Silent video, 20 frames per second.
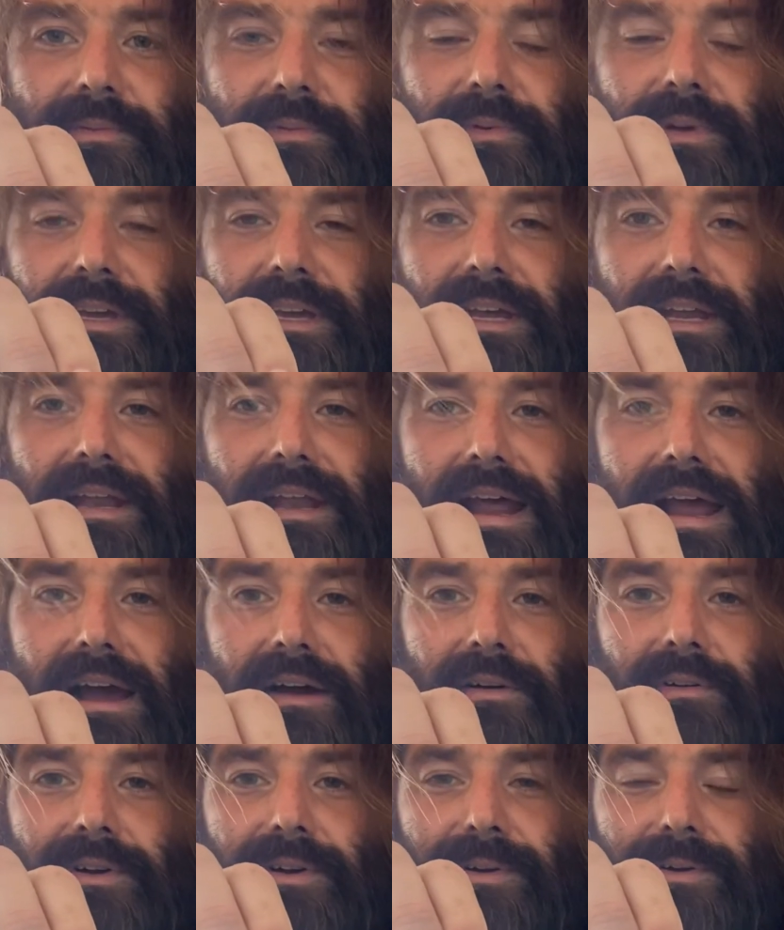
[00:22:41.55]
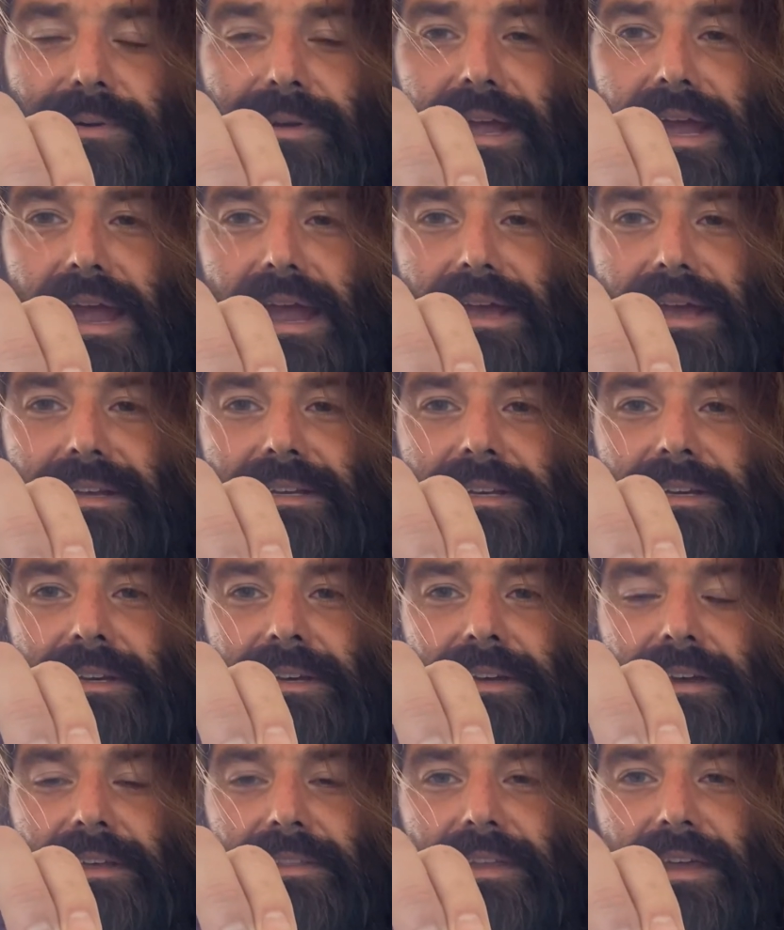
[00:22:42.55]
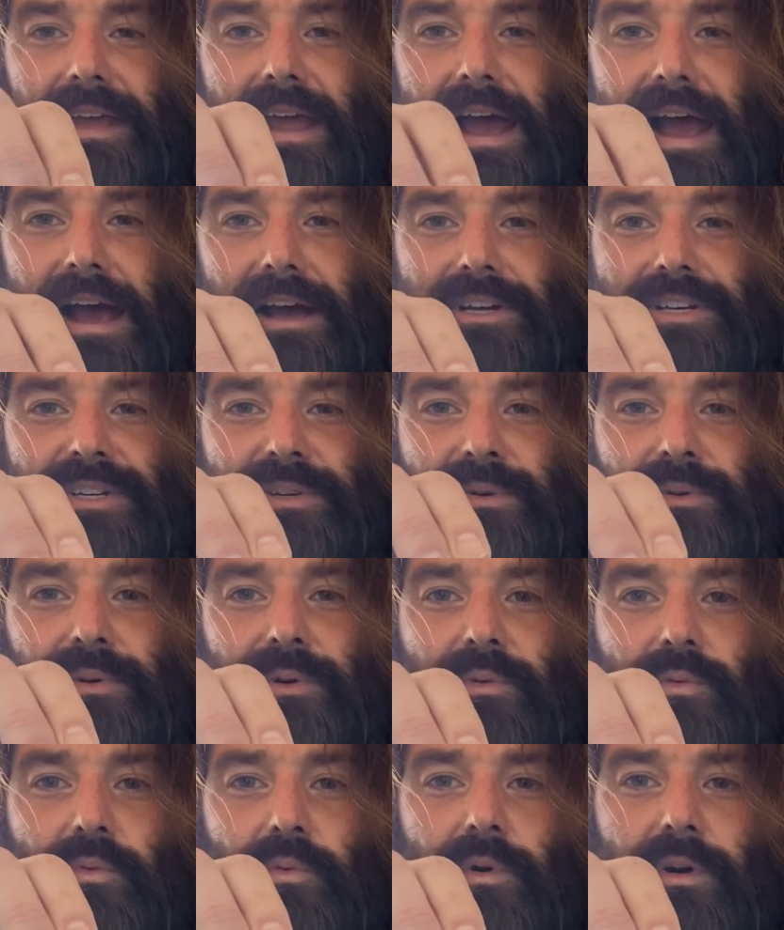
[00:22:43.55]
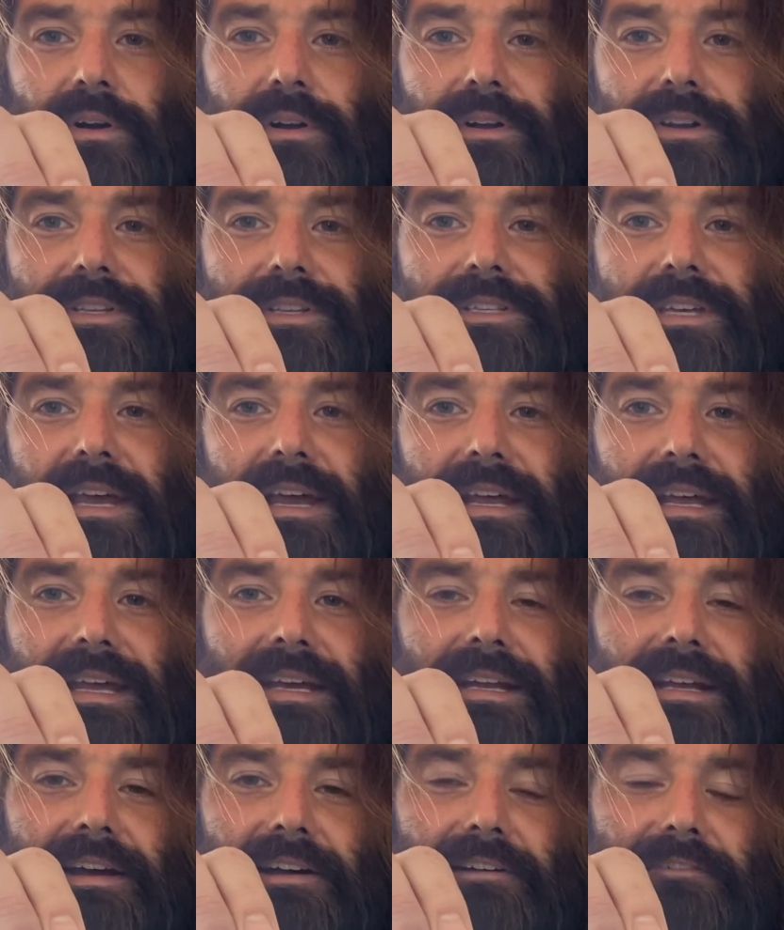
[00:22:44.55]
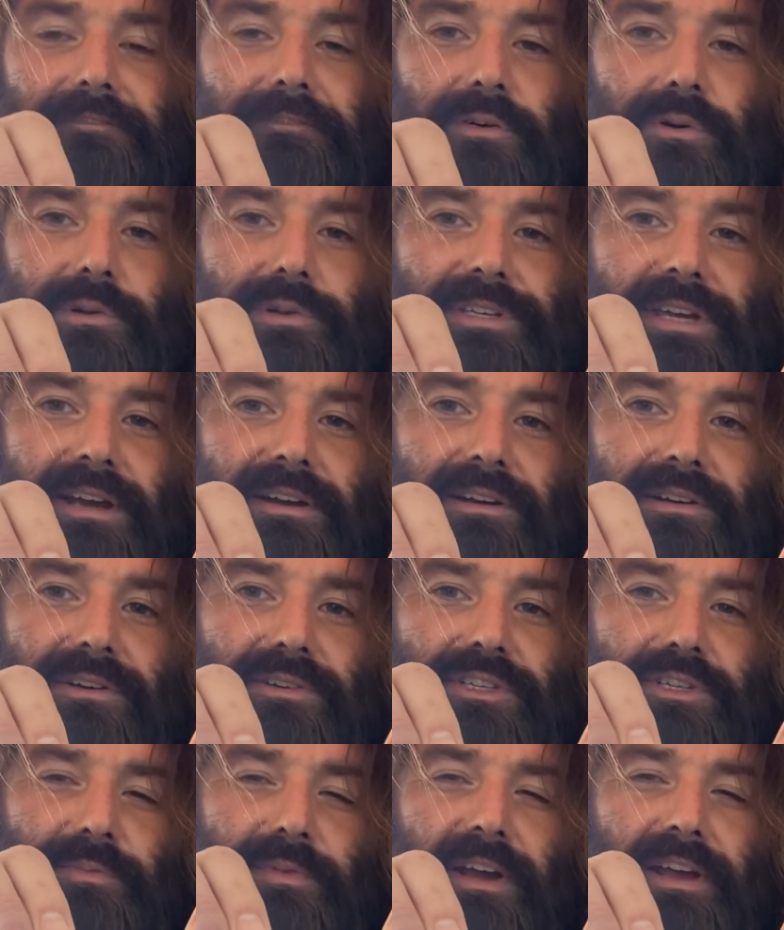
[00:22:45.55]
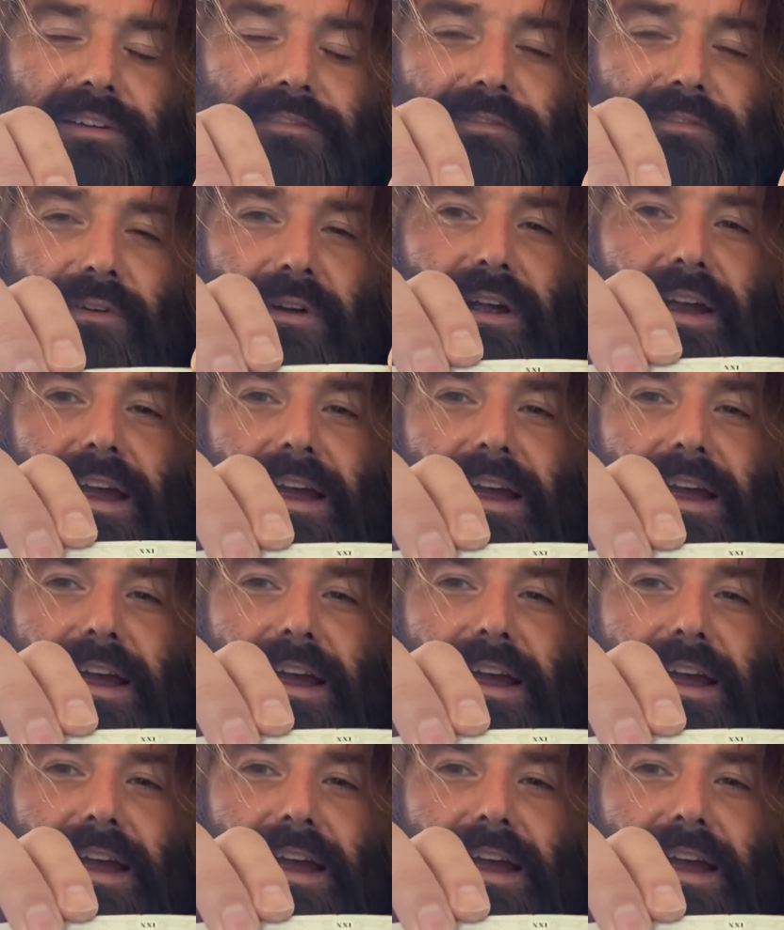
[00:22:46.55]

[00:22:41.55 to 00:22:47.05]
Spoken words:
we can now create the actual words and get a full tarot spread for